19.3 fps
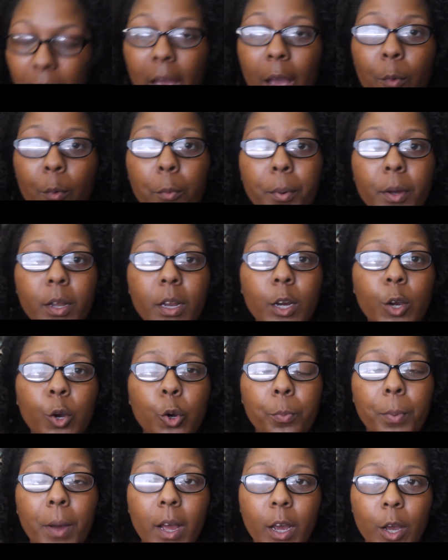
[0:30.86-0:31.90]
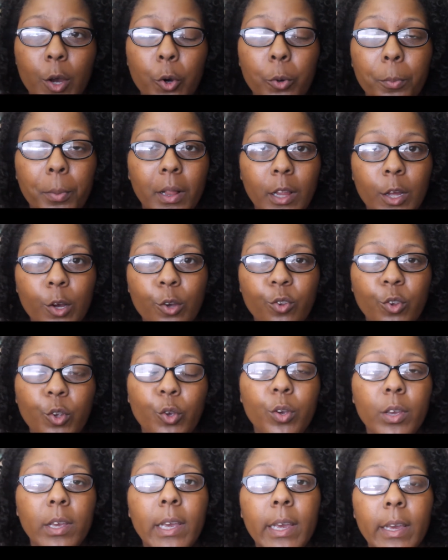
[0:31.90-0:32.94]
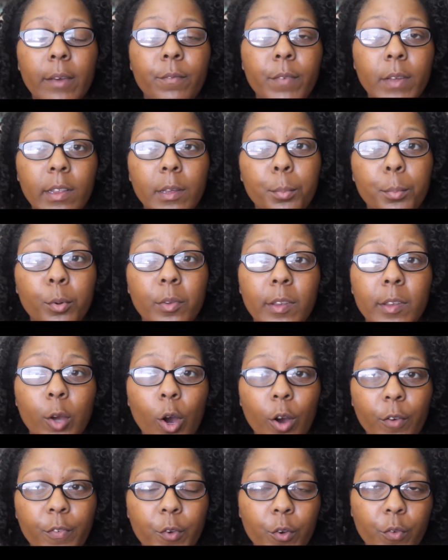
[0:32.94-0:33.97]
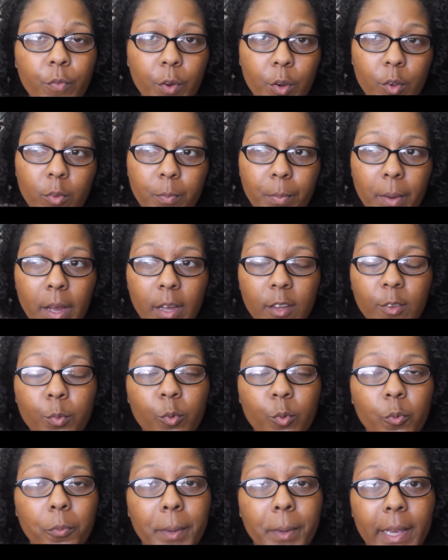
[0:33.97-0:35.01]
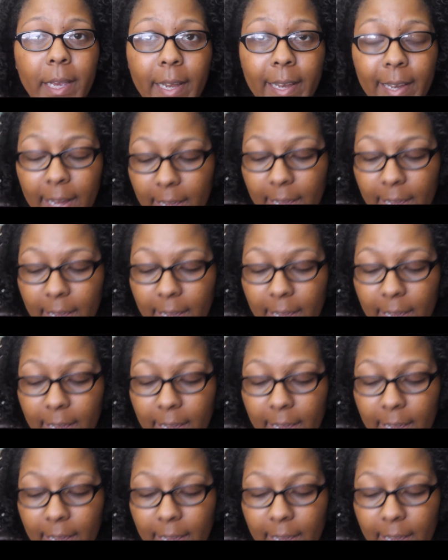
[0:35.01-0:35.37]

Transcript: I will put a coupon code below so you can get 50% off your first box which will make it